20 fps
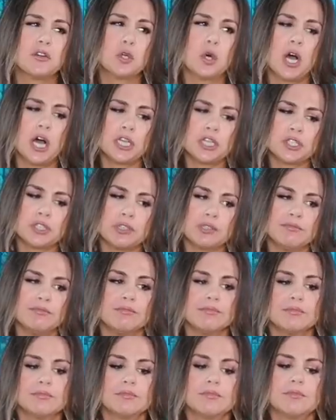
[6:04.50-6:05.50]
a full
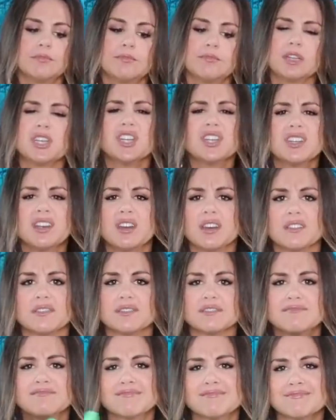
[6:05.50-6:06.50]
100, but good
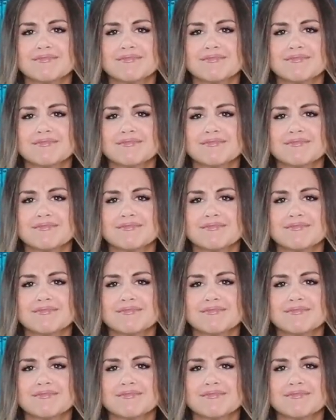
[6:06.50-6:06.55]
enough.